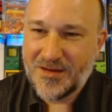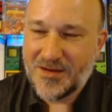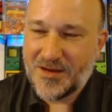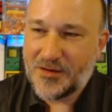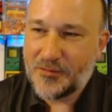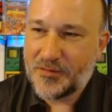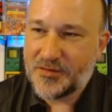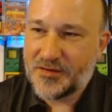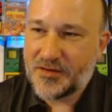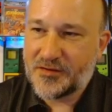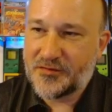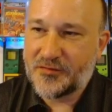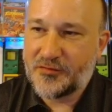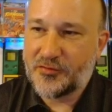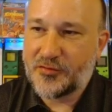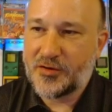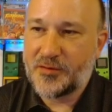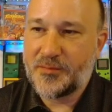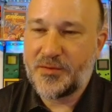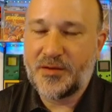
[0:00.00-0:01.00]
Anyways, thanks for
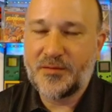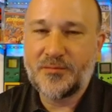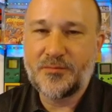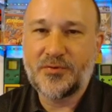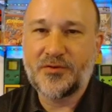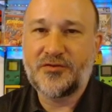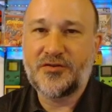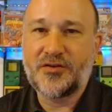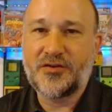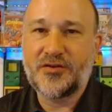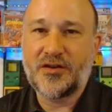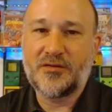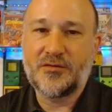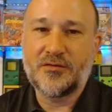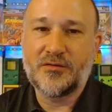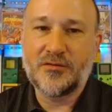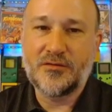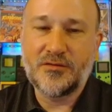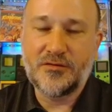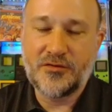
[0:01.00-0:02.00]
joining me. Appreciate
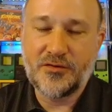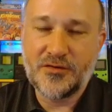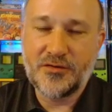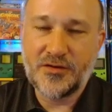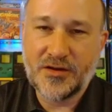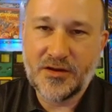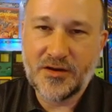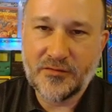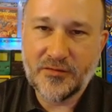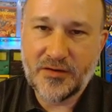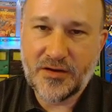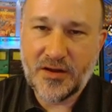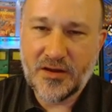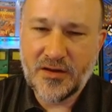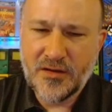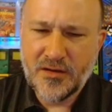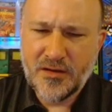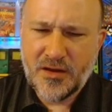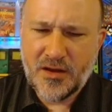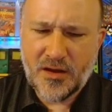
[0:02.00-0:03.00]
you tuning in every day.
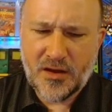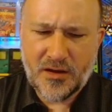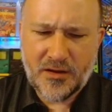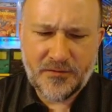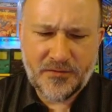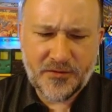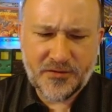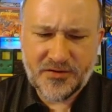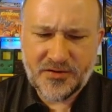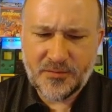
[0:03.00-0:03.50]
If there's